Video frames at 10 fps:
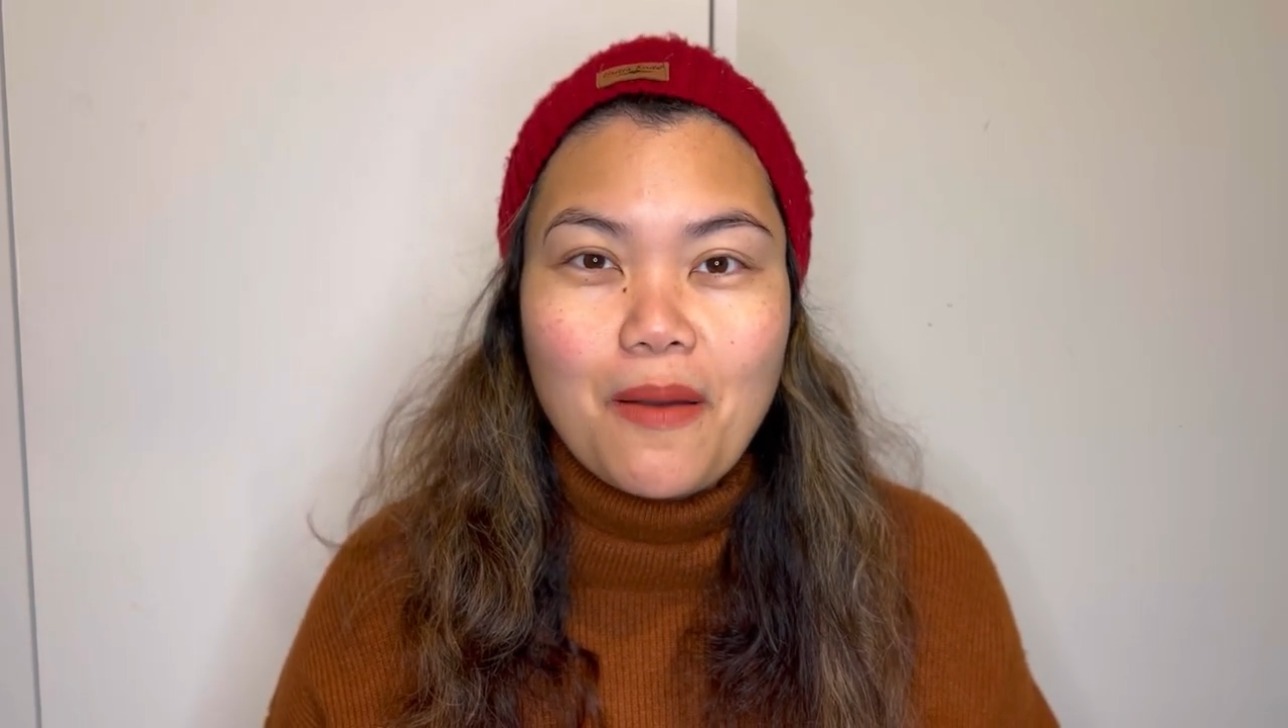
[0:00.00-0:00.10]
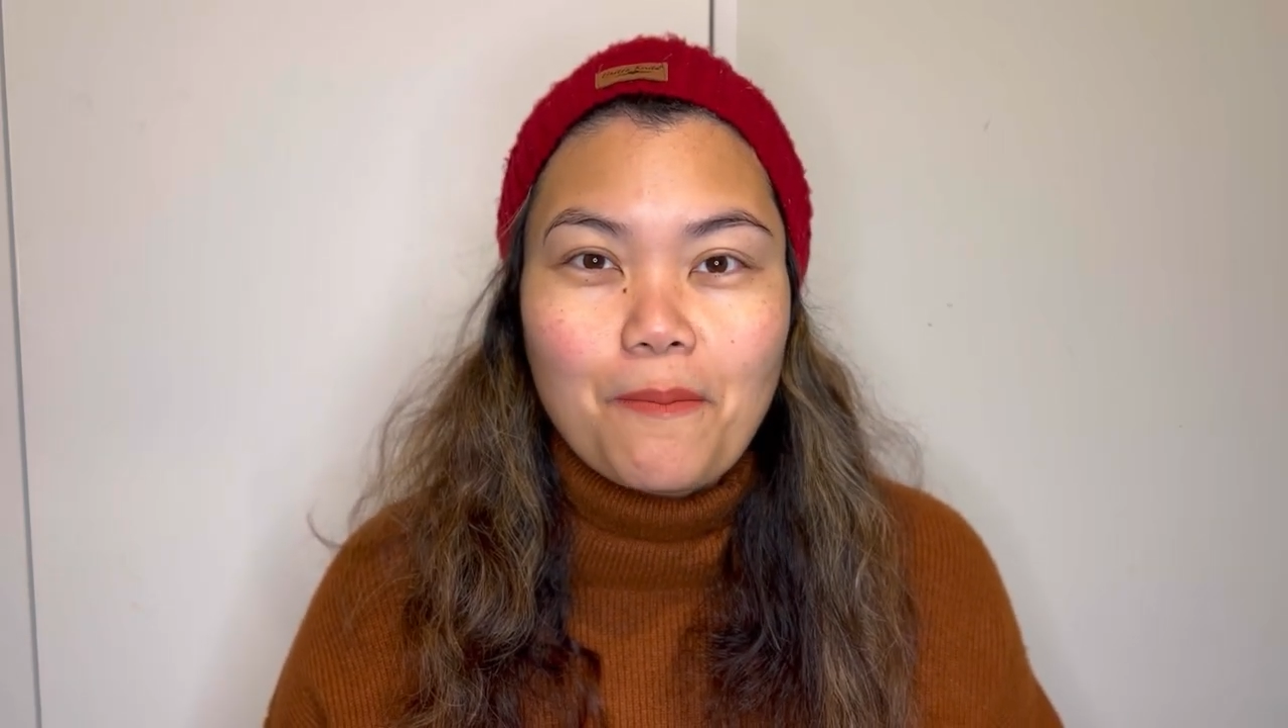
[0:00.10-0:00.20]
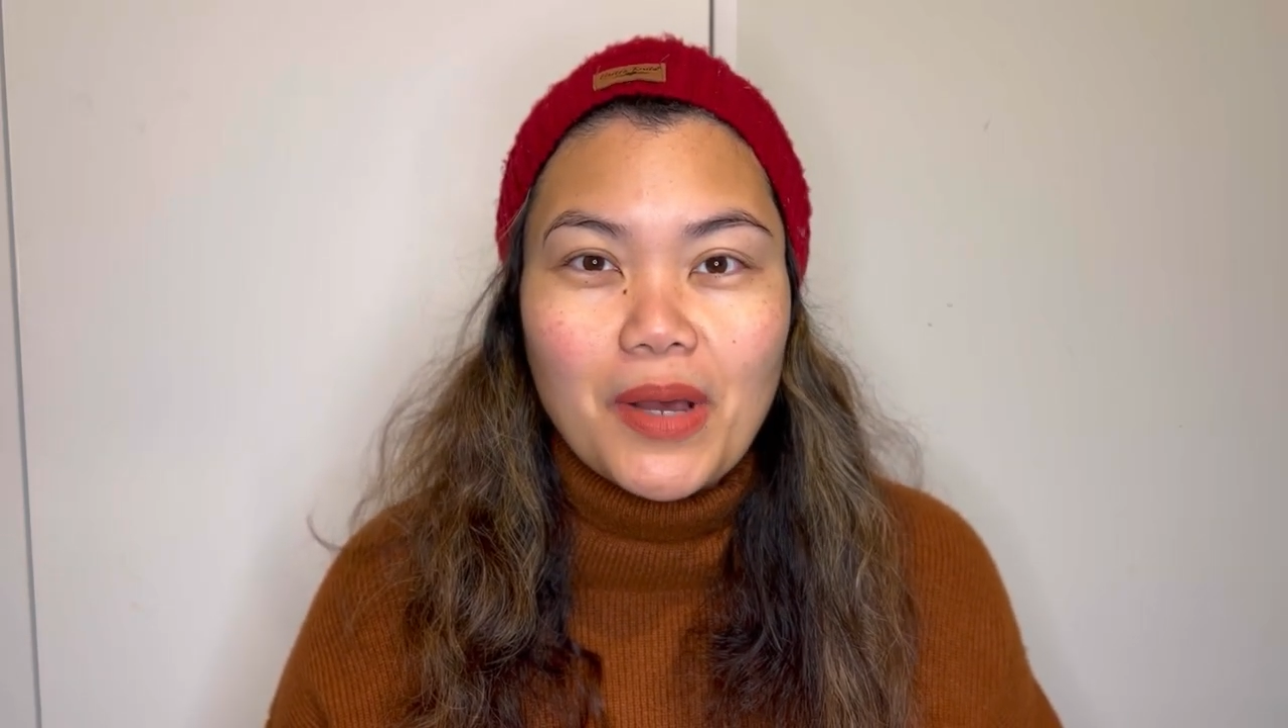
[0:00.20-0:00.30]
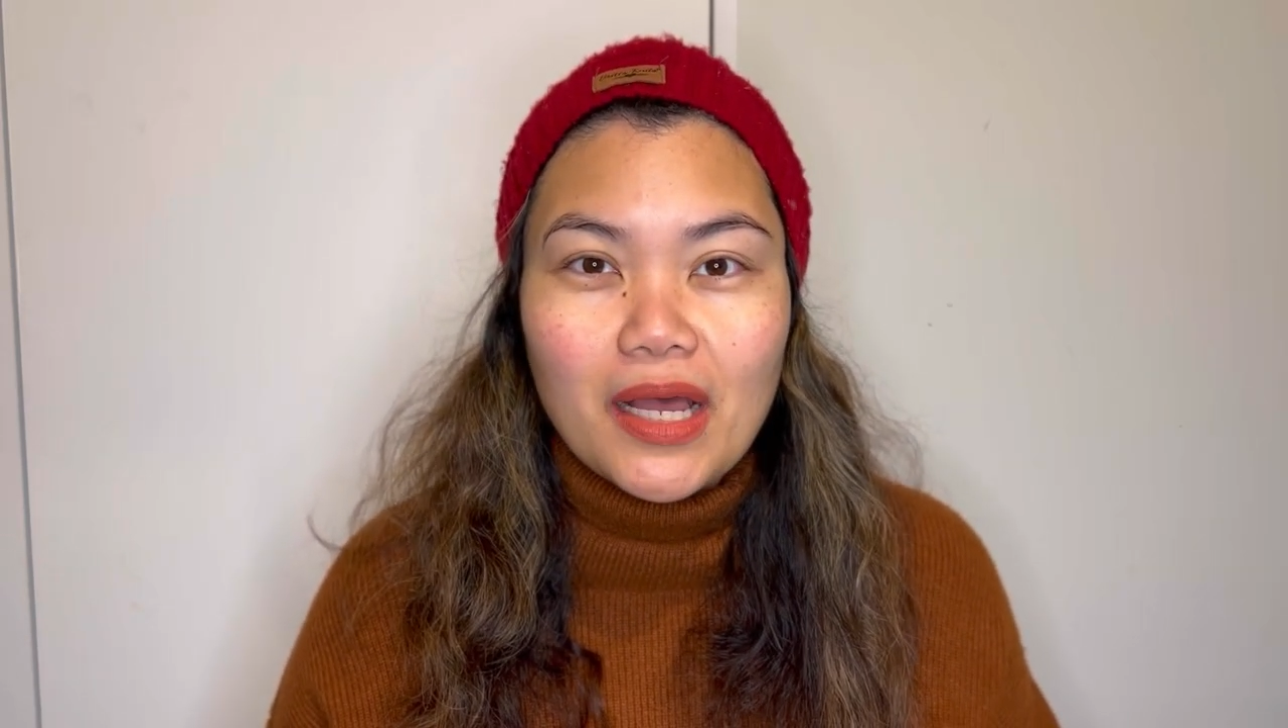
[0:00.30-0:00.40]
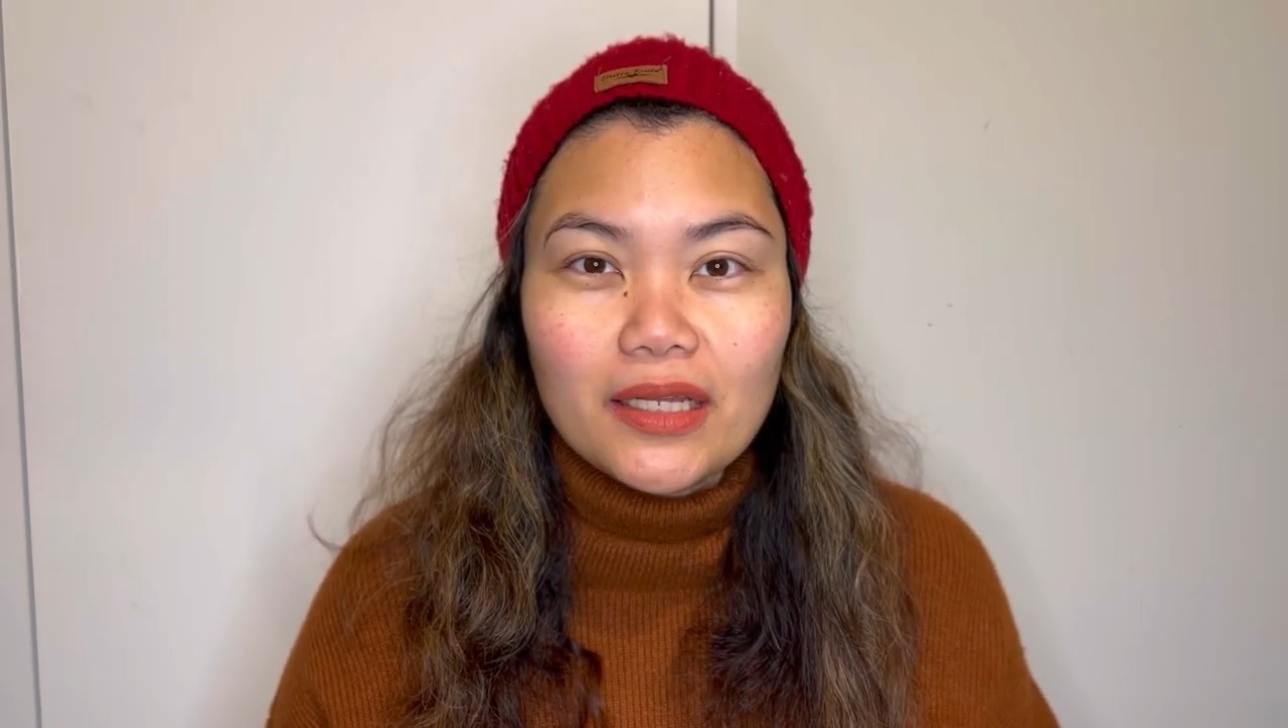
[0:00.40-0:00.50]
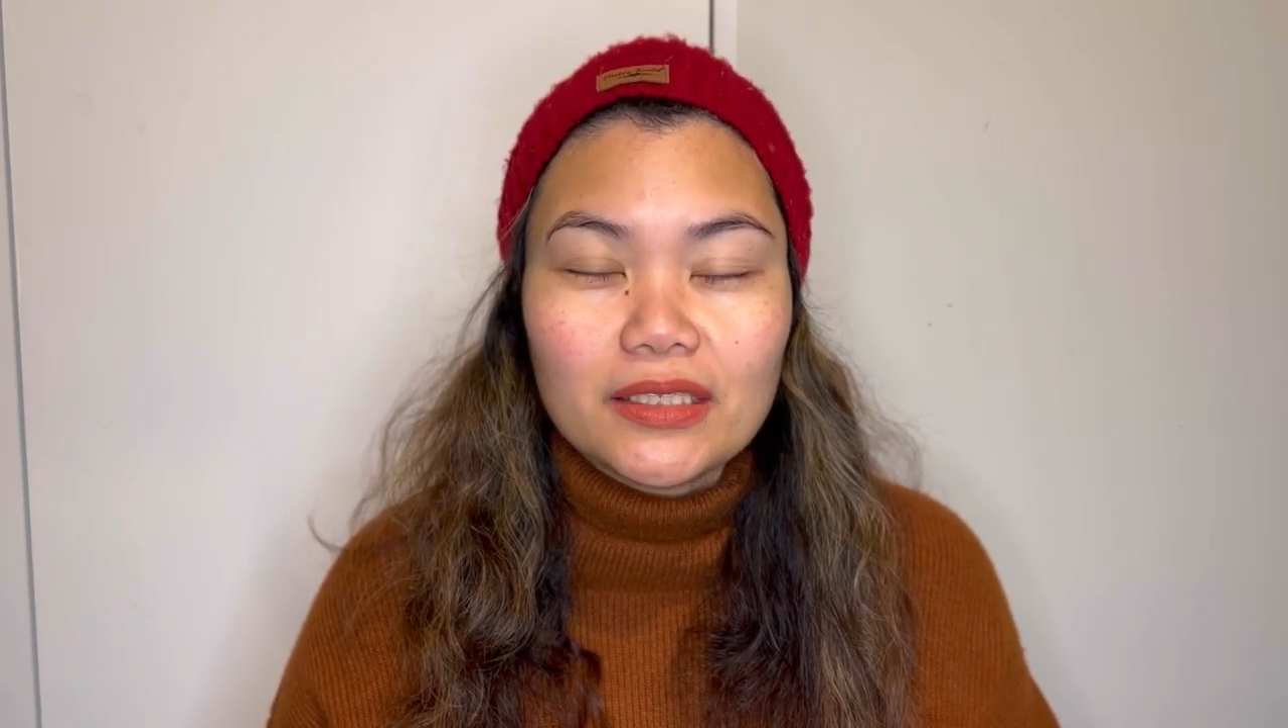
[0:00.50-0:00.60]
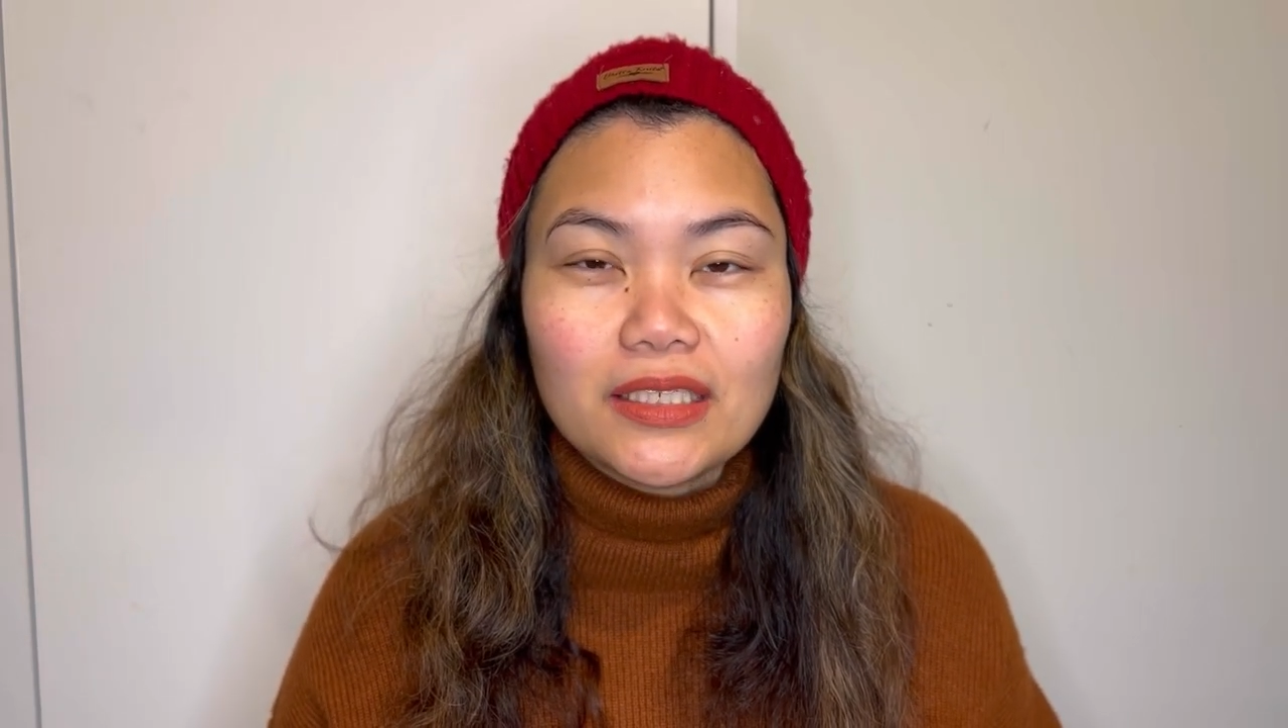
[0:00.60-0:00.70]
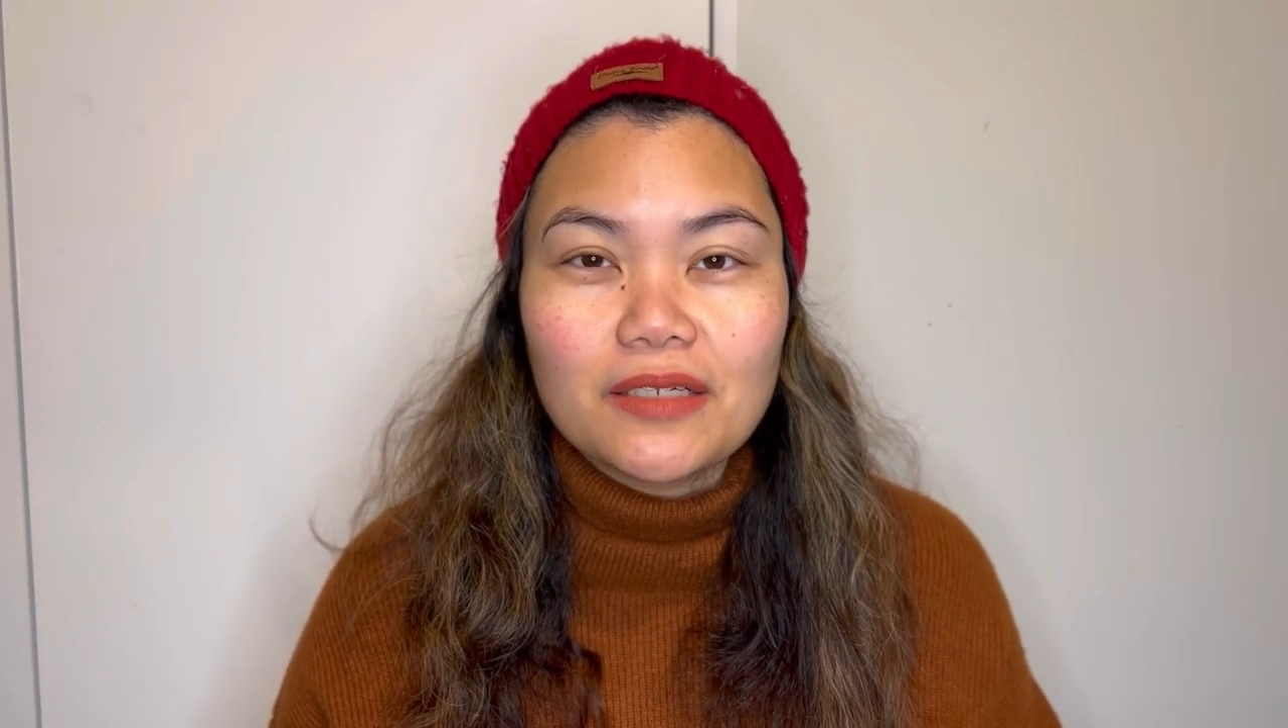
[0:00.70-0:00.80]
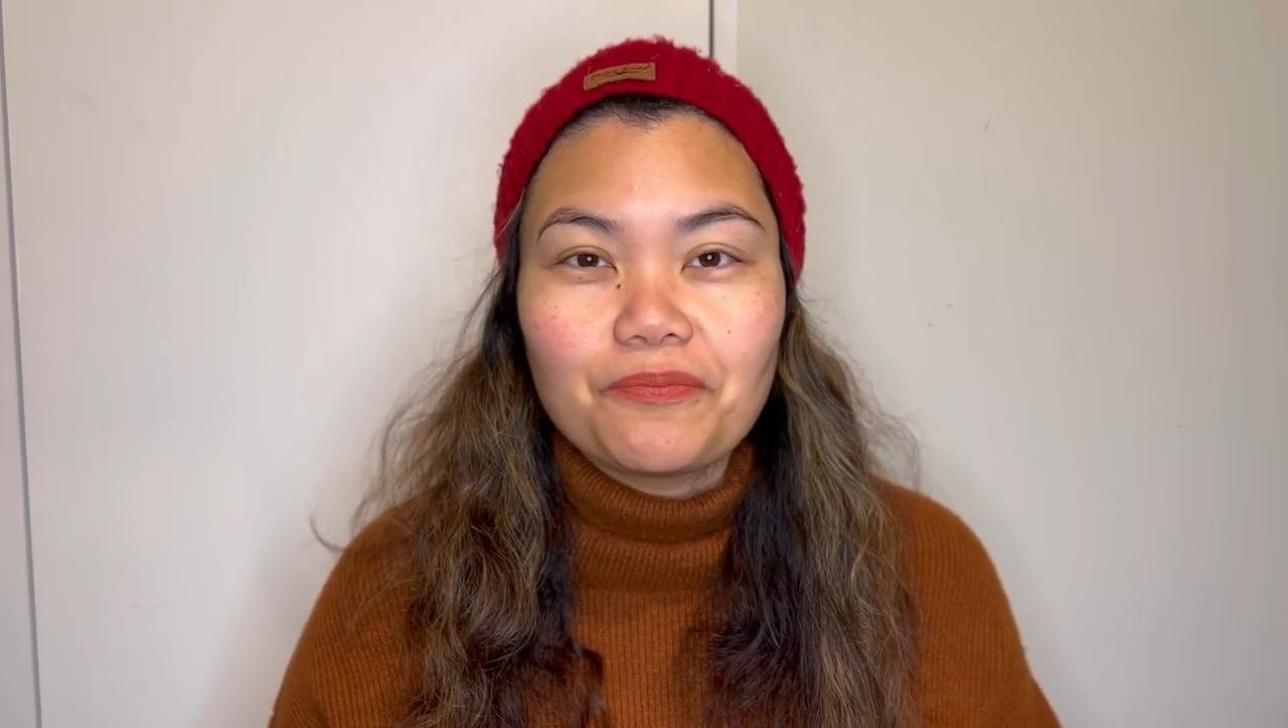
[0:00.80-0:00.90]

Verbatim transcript: but